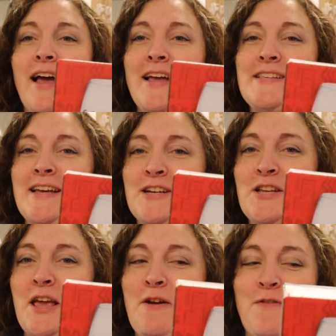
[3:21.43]
It's
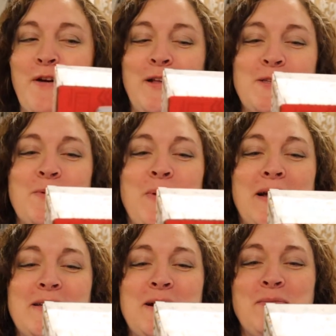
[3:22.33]
actually a friend's
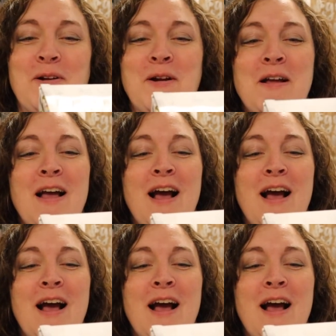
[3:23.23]
wine tumbler.